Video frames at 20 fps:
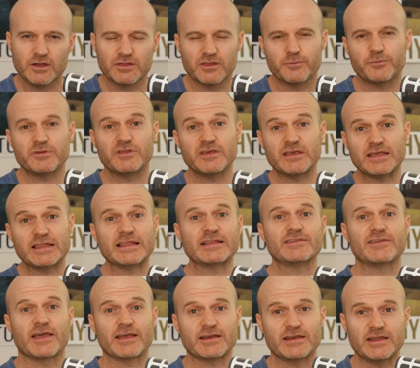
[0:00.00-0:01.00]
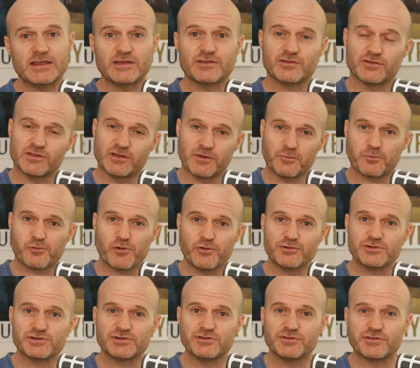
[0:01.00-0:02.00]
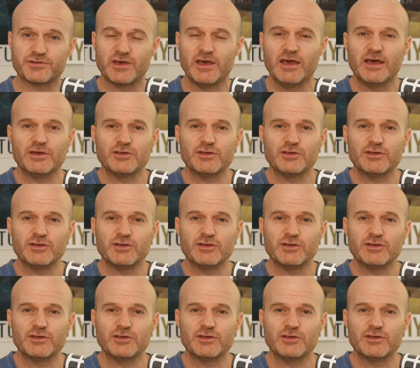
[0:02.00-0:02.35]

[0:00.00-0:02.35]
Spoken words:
the particular techniques or the approaches,